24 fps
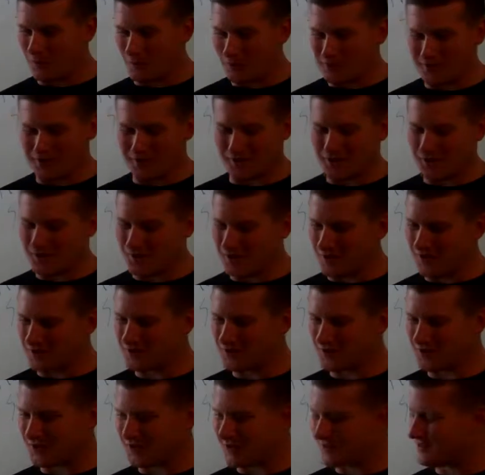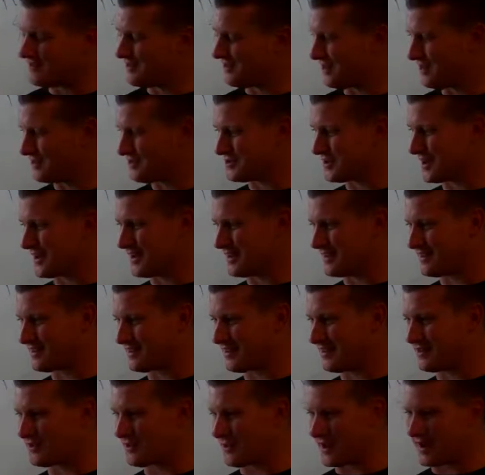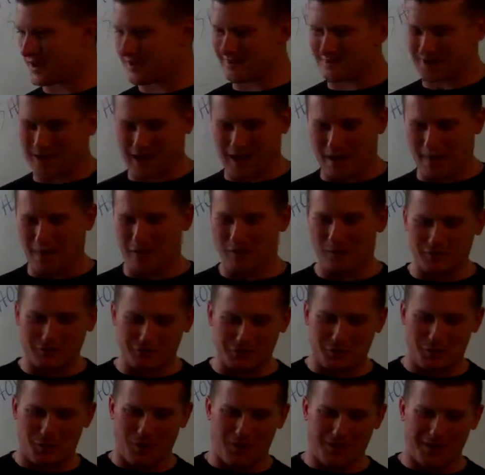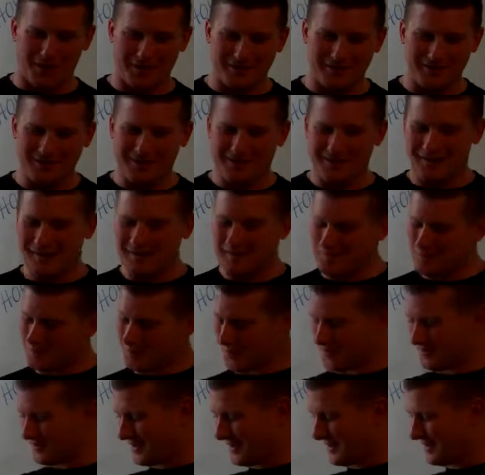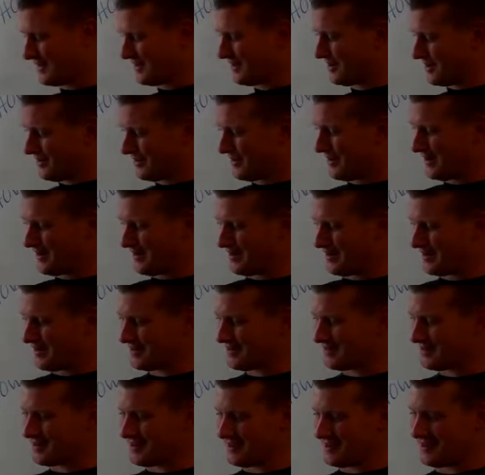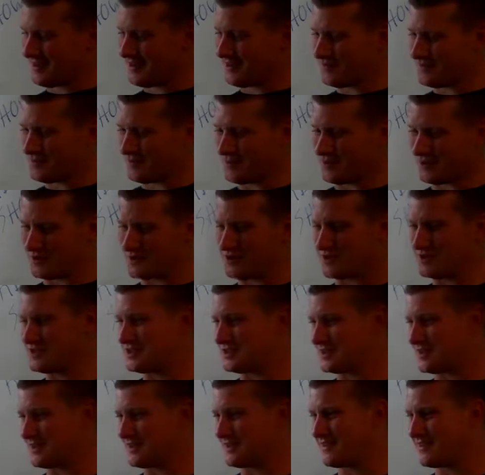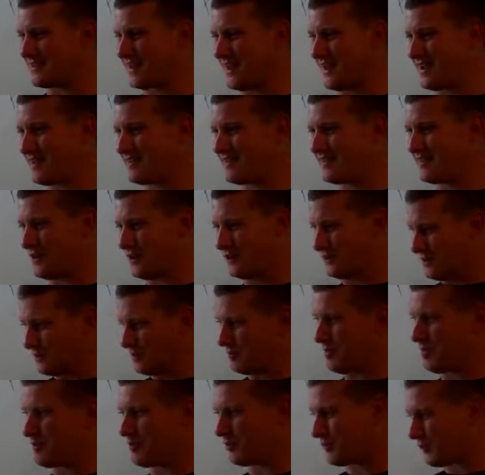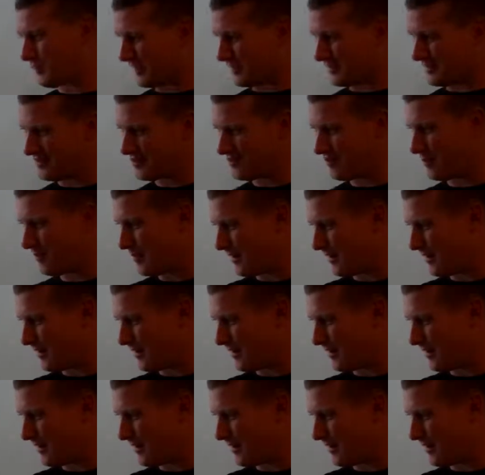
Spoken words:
we still do infantry, training stuff. So I still got my own squad. Plus I do, retention on the side. Do people's re-enlistment